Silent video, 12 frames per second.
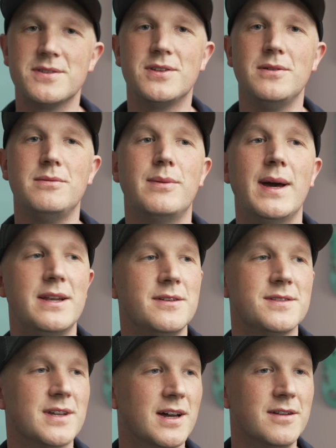to, where
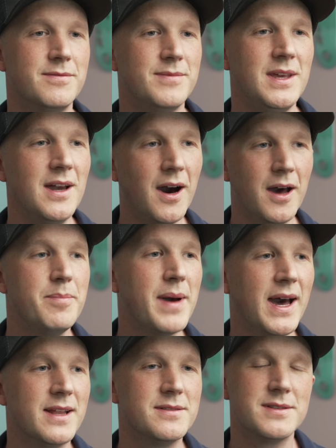does kind of the
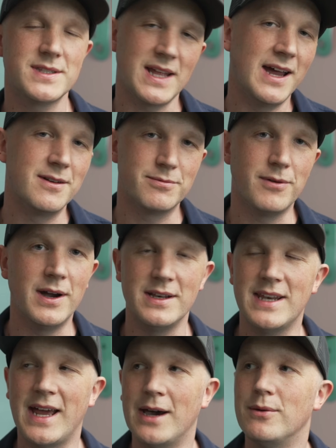iPad stand
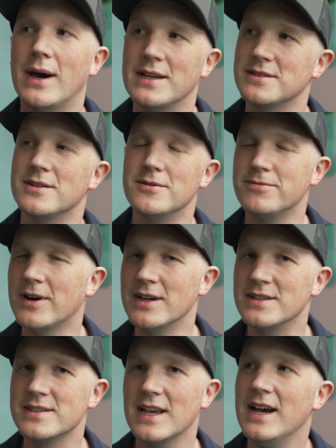right now as a
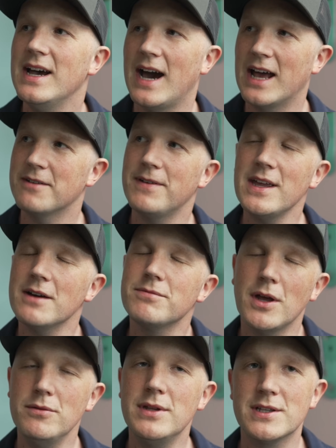device? And I think
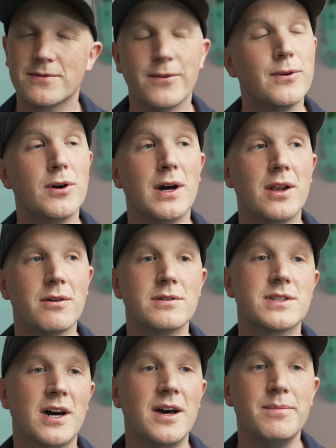I've known this for a
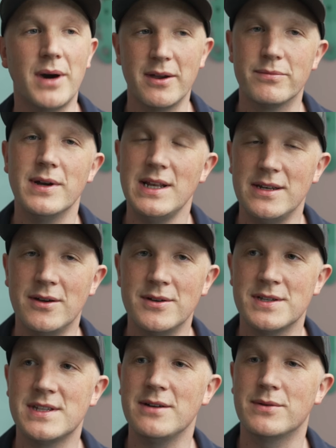long time, but I really
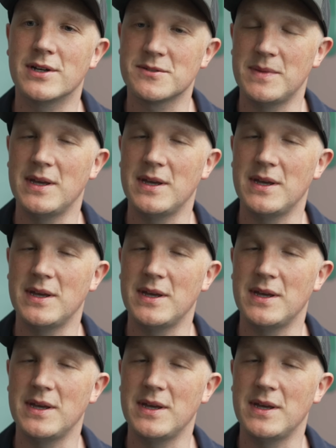noticed it when I was